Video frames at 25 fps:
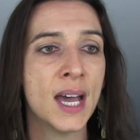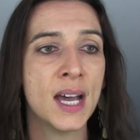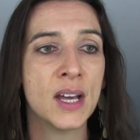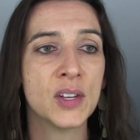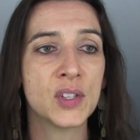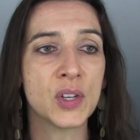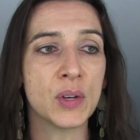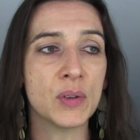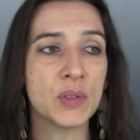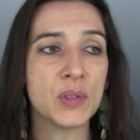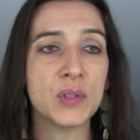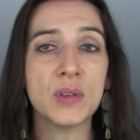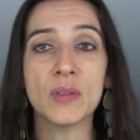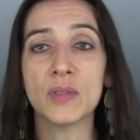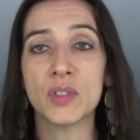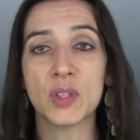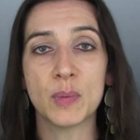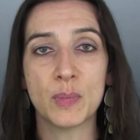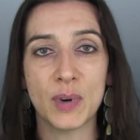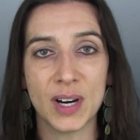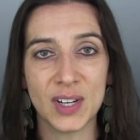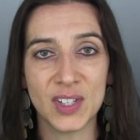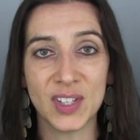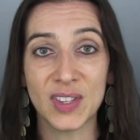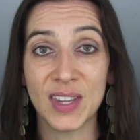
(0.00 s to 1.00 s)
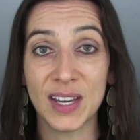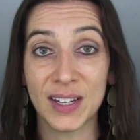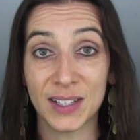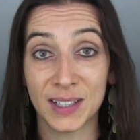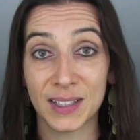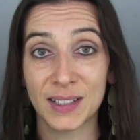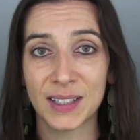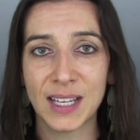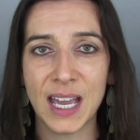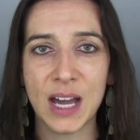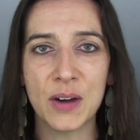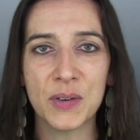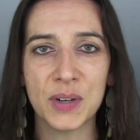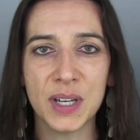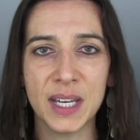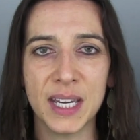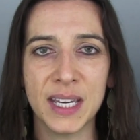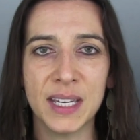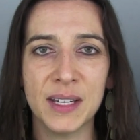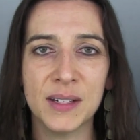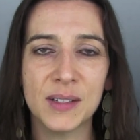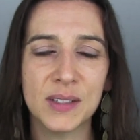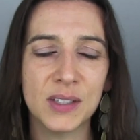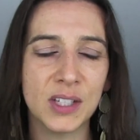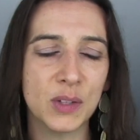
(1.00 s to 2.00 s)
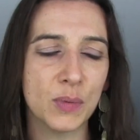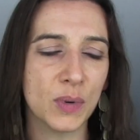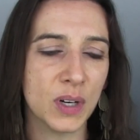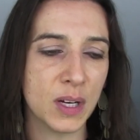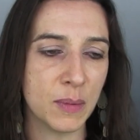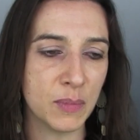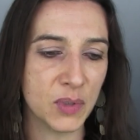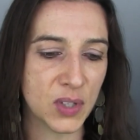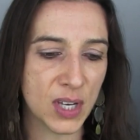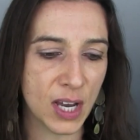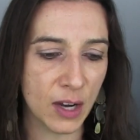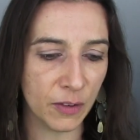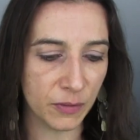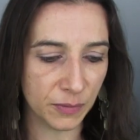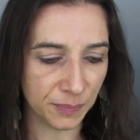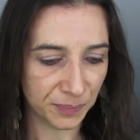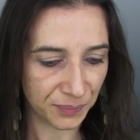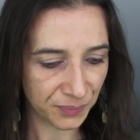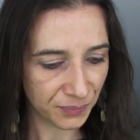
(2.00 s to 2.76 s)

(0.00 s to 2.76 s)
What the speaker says: So it's not surprising that Kaucky did one himself.